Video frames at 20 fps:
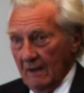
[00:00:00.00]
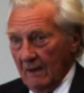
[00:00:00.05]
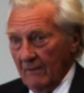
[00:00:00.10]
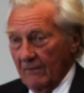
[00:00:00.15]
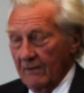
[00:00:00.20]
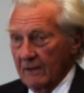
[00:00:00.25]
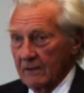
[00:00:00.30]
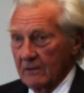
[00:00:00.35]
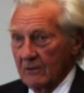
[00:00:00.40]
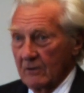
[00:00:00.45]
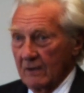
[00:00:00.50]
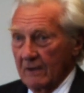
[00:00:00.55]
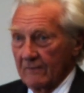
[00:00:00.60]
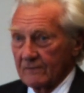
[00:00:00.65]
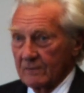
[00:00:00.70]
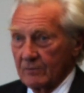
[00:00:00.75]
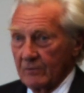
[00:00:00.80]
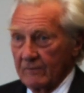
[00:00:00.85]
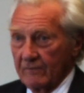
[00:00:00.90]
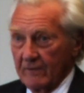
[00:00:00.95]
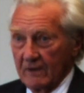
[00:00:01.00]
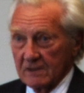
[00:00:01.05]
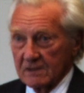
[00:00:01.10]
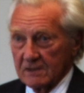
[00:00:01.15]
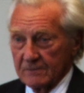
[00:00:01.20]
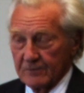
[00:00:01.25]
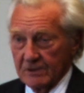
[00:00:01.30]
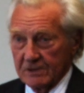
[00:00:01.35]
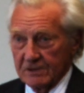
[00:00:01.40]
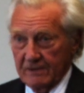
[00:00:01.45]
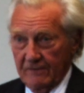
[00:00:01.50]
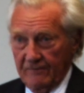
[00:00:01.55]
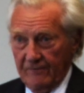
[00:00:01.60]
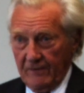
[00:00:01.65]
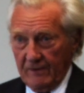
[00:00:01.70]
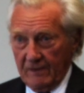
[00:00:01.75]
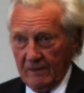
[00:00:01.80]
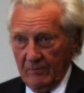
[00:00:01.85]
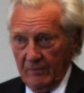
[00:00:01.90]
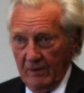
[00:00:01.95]
And then you have to be very
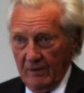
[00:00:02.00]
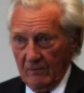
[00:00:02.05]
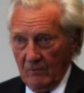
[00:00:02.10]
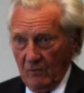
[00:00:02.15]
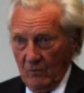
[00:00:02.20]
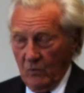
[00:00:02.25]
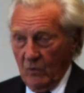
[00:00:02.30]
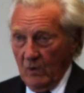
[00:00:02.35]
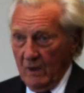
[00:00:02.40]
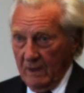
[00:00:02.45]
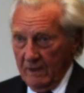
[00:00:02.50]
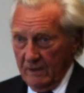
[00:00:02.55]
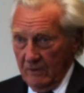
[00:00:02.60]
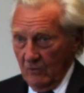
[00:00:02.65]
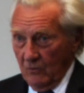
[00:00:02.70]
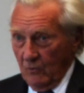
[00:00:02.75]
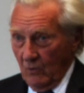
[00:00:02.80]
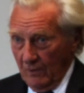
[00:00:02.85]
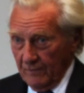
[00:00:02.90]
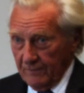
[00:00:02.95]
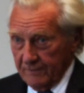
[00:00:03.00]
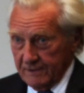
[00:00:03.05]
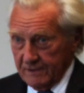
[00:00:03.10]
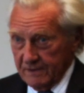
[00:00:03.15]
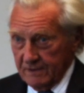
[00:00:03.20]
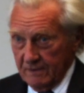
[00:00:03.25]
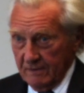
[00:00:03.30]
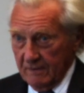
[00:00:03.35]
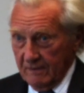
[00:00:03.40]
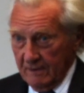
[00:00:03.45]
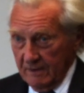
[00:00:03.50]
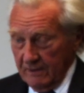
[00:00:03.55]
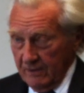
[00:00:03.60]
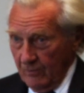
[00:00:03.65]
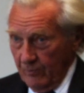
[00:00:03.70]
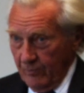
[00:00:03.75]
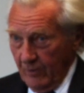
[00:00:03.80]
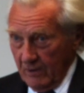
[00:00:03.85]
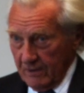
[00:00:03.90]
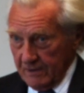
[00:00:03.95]
specific about where you want the
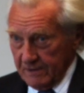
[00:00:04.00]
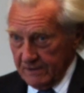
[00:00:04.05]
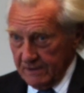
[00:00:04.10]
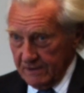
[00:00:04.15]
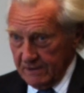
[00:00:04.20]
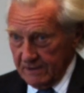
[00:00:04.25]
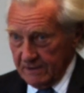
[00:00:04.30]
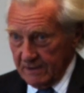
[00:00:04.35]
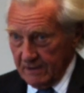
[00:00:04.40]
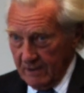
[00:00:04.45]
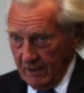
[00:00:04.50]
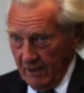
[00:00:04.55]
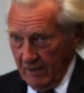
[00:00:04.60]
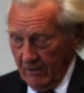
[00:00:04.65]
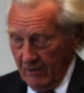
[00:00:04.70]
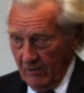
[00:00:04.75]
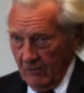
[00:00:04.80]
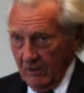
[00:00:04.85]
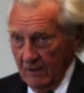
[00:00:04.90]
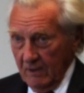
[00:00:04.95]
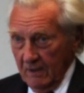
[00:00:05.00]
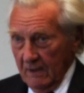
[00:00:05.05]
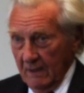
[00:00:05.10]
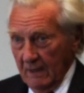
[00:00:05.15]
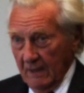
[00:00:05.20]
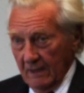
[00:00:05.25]
new policies to go